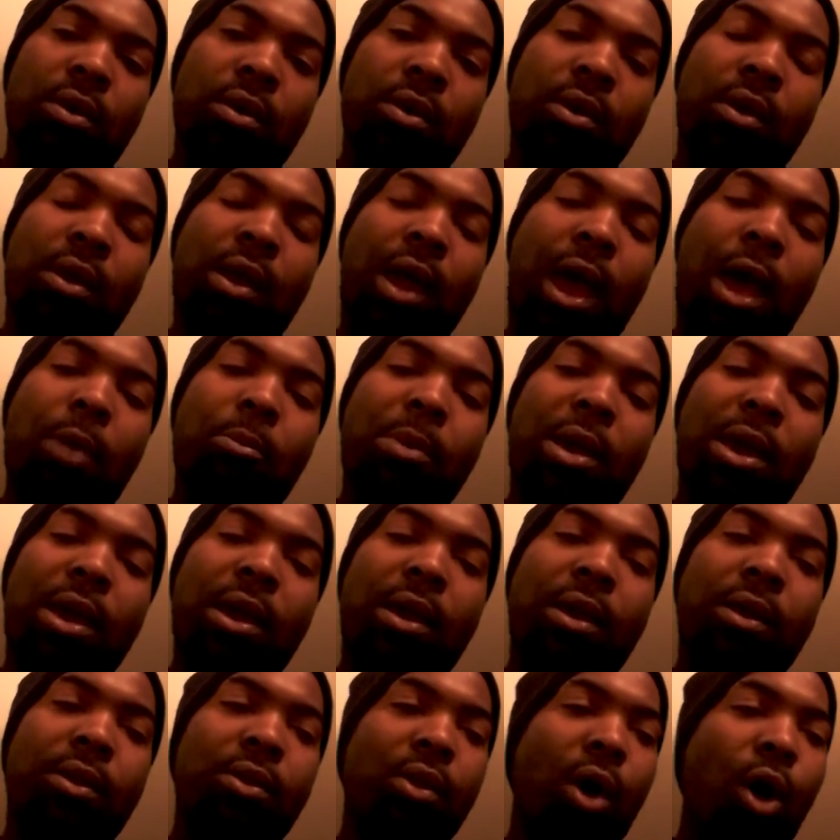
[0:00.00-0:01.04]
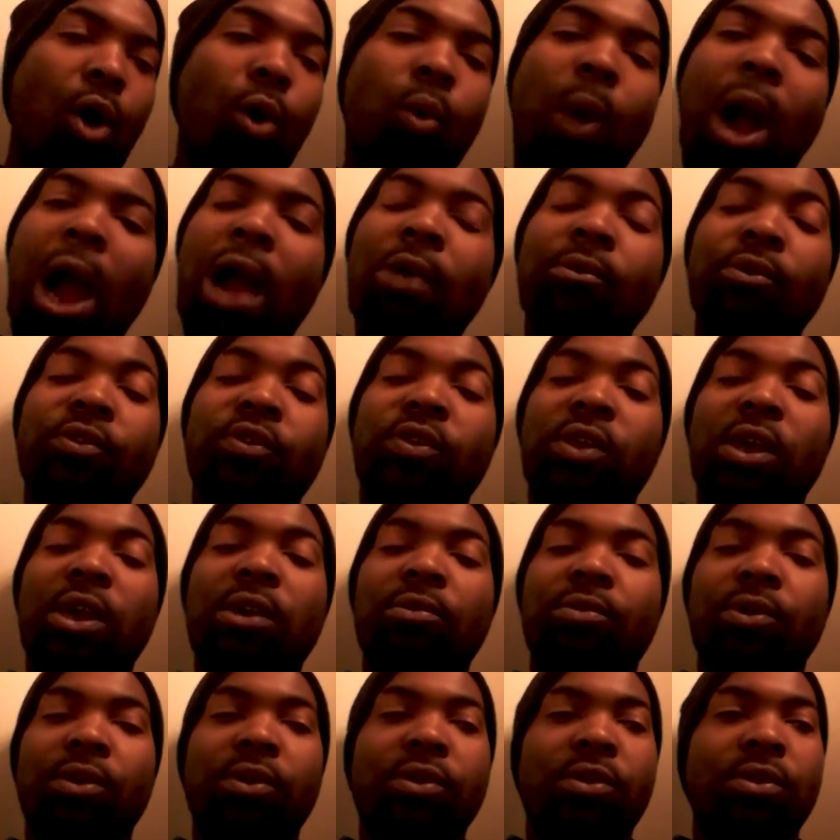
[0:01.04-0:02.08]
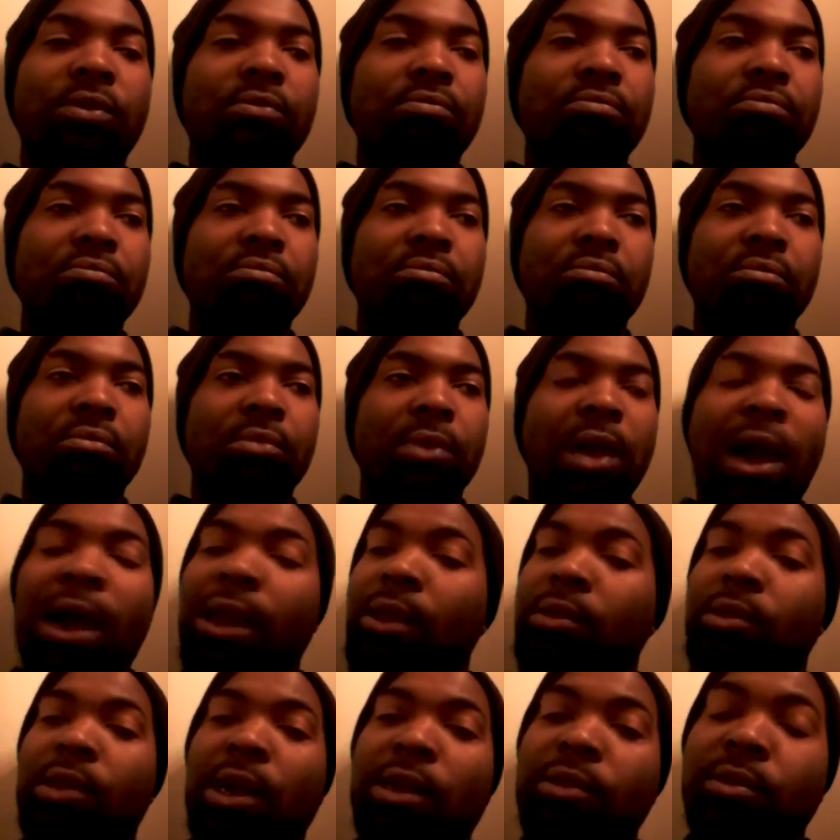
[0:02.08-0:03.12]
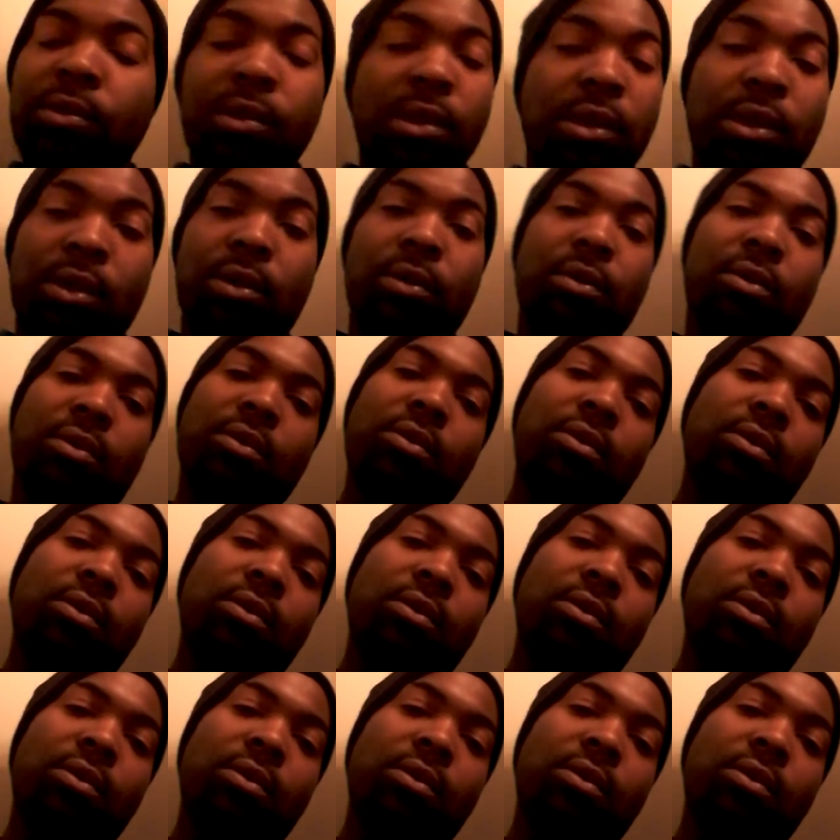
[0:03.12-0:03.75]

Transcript: No wide receivers got a touchdown.